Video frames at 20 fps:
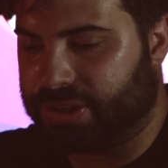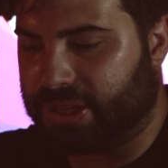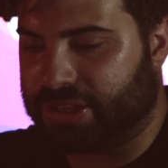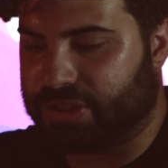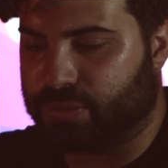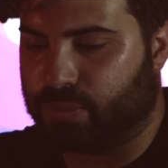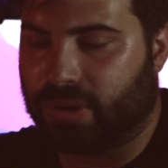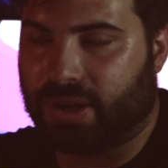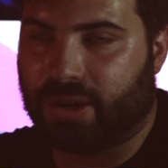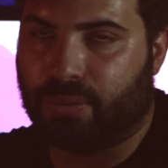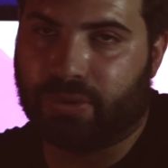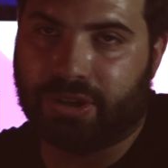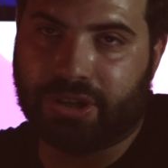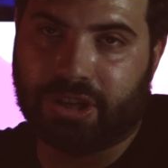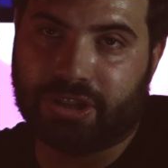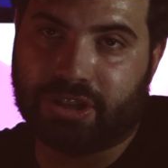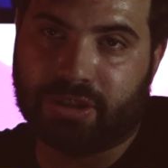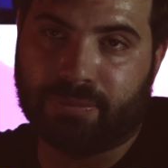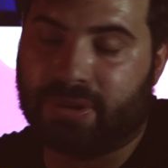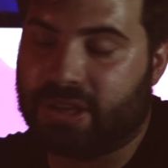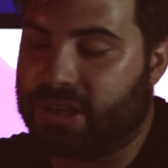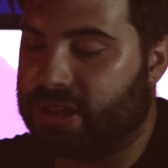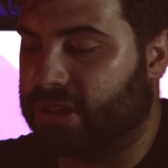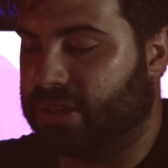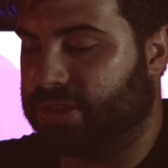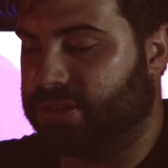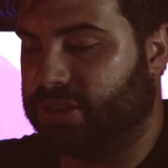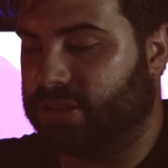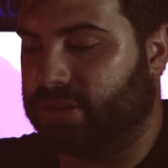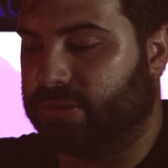that's where we need to
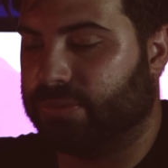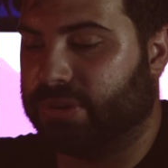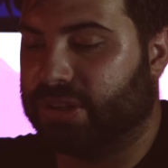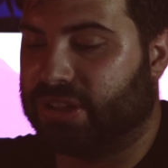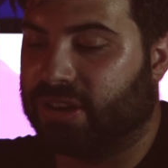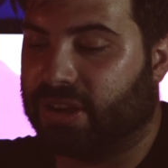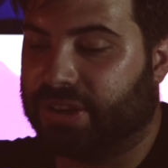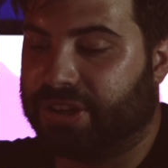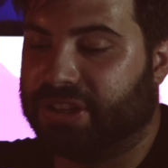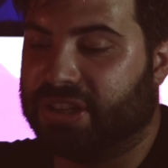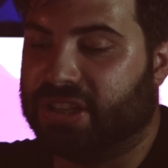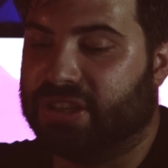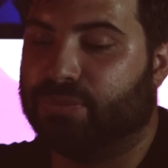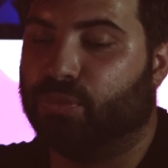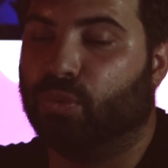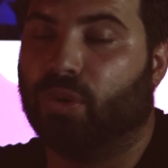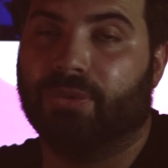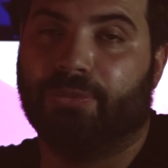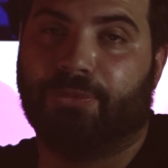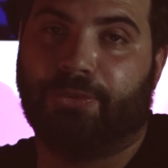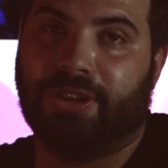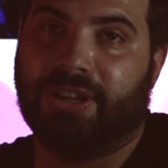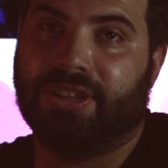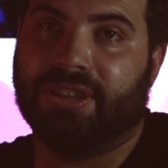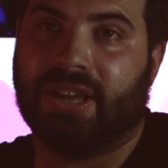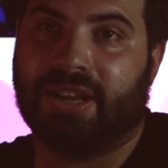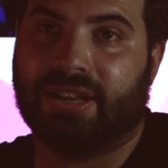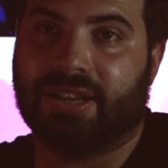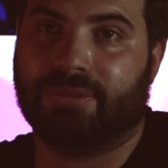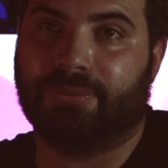be. You know, we kind of need one thing
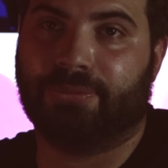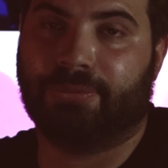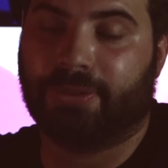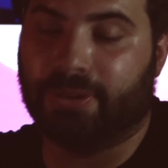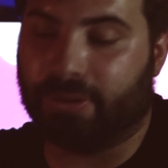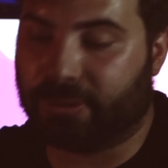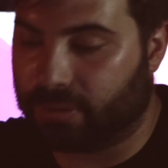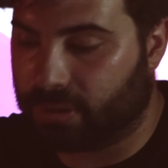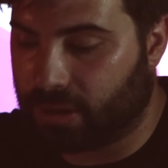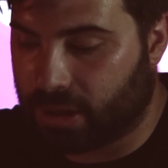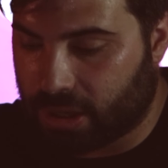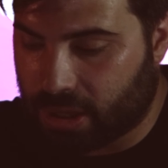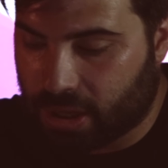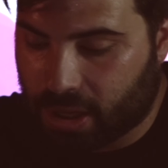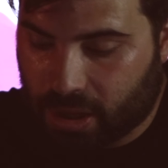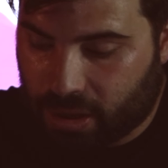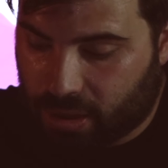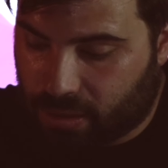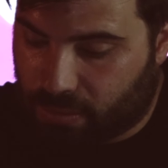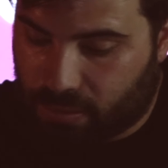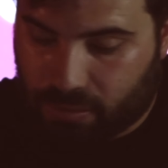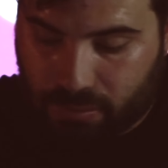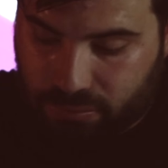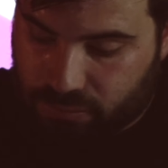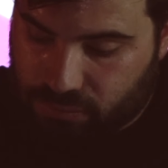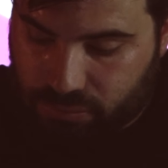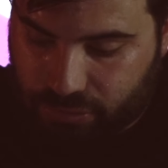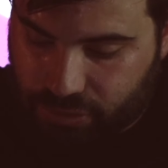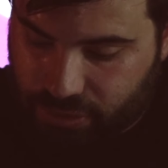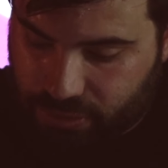that can fill
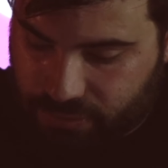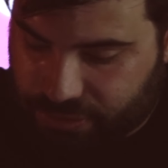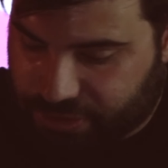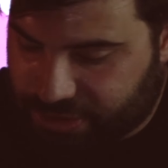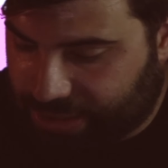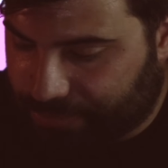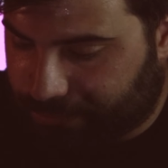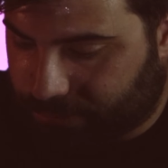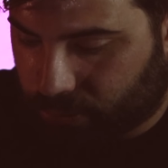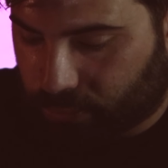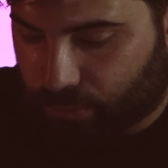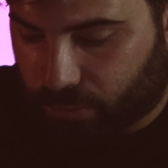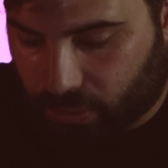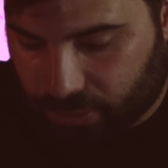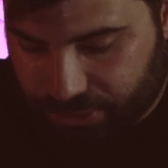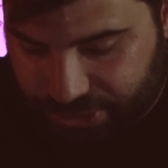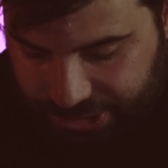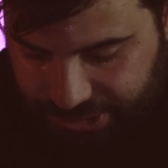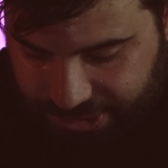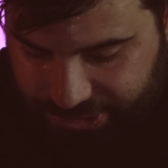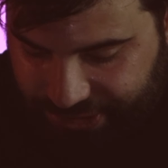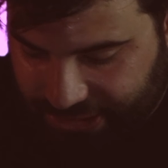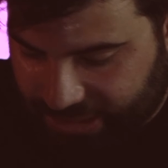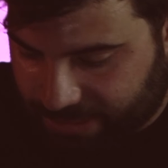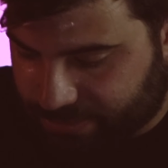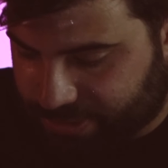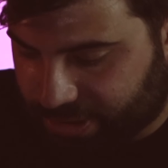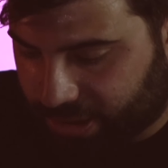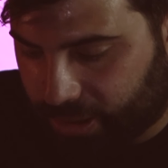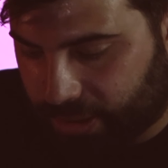several roles at the
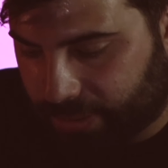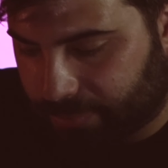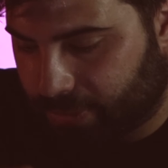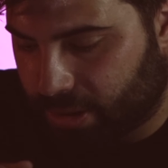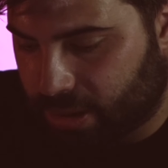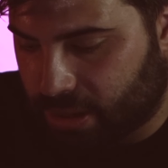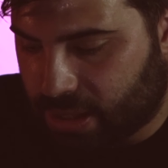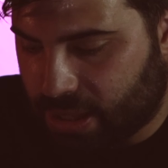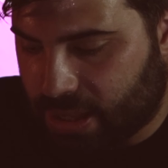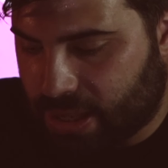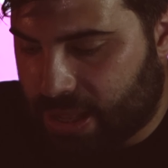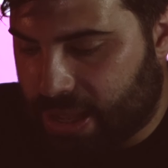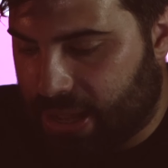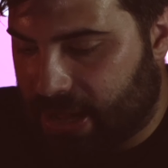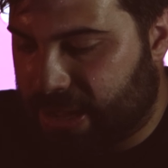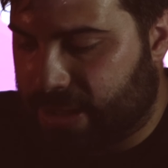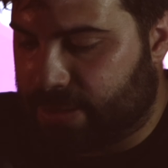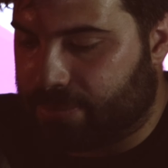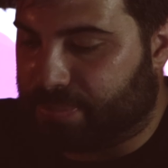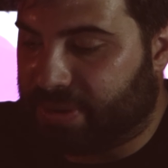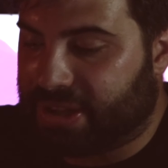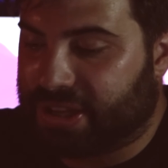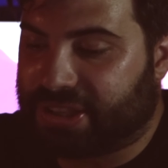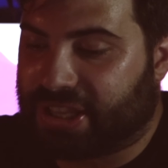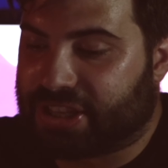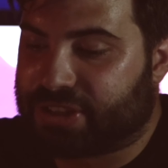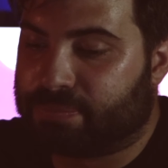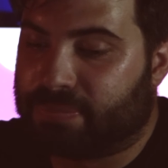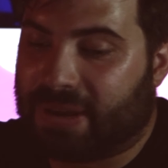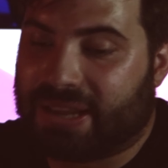same time. But yeah,
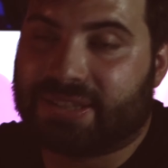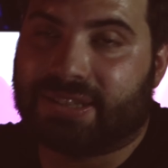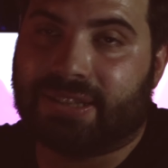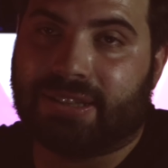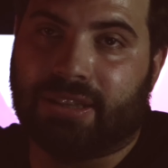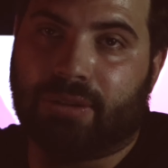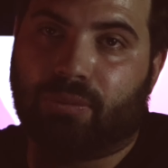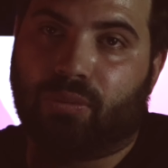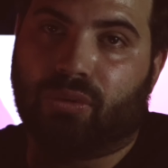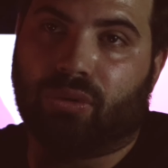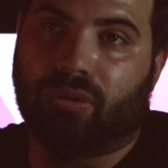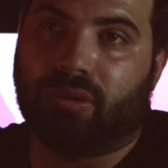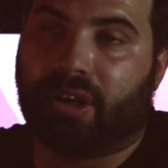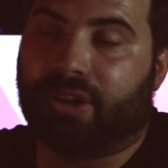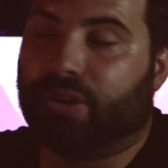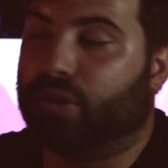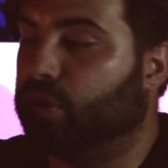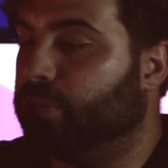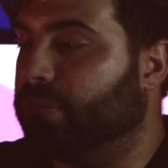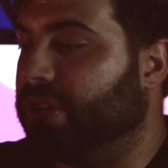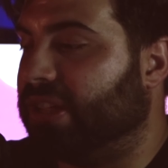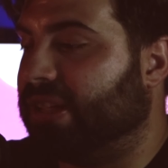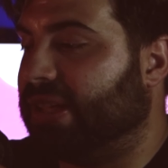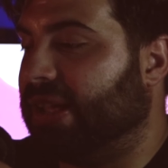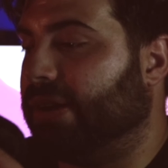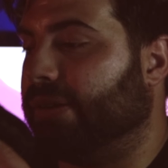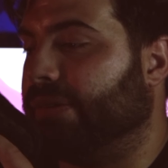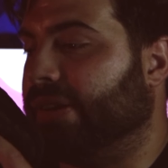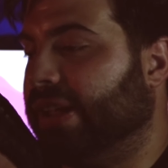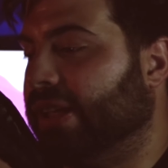that's basically what I normally
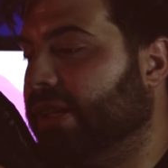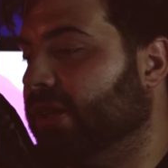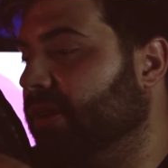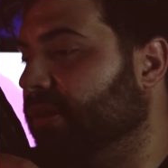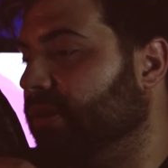carry